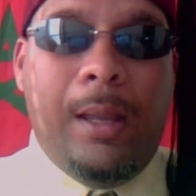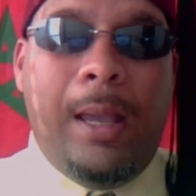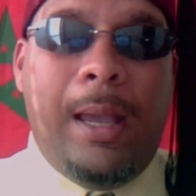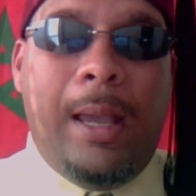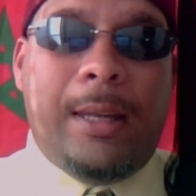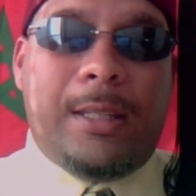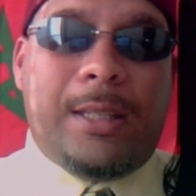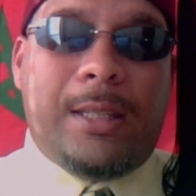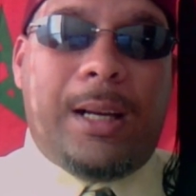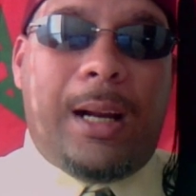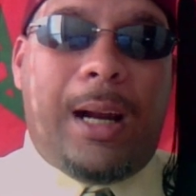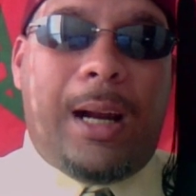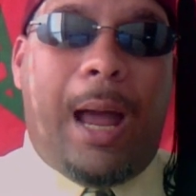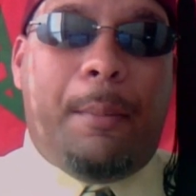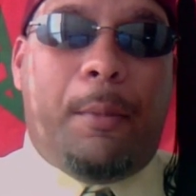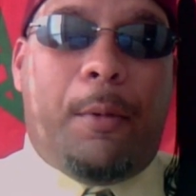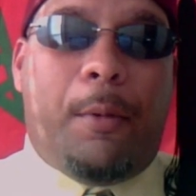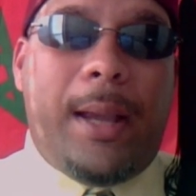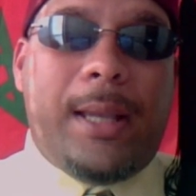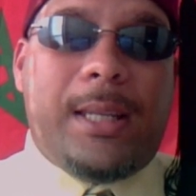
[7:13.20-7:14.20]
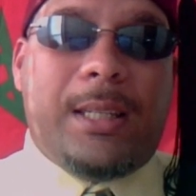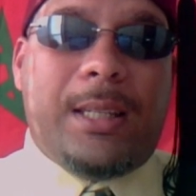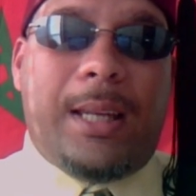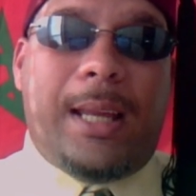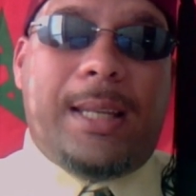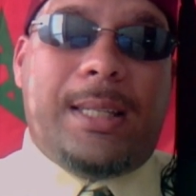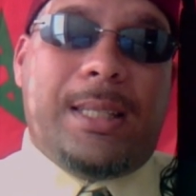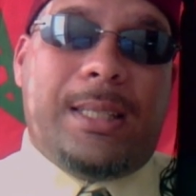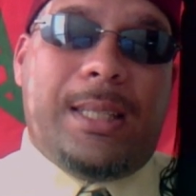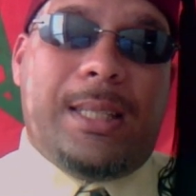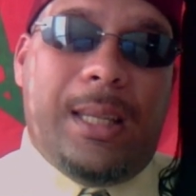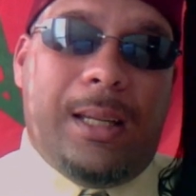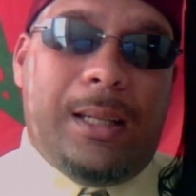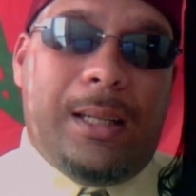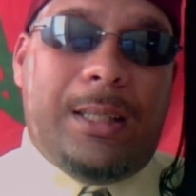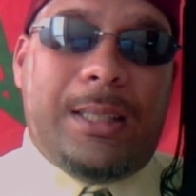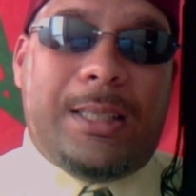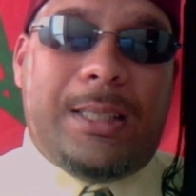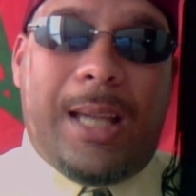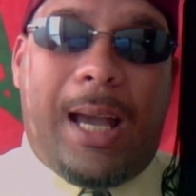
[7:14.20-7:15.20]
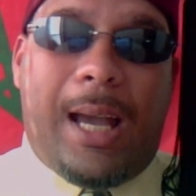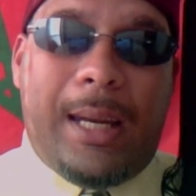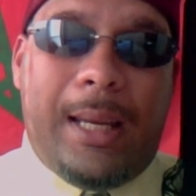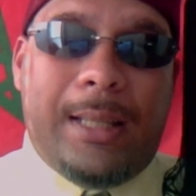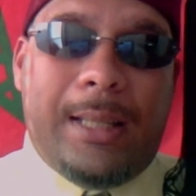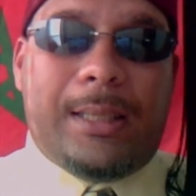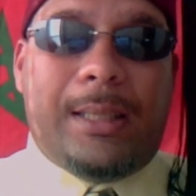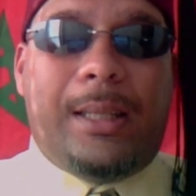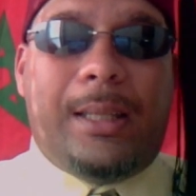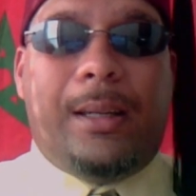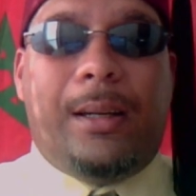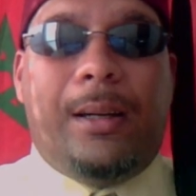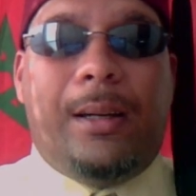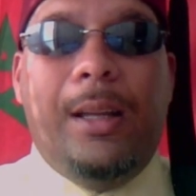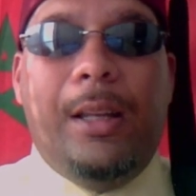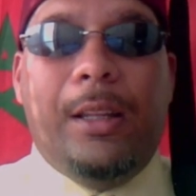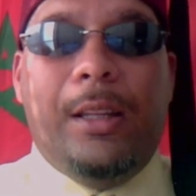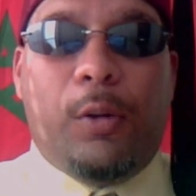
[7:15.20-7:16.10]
It is a conglomeration of nations here. The Chinese are here.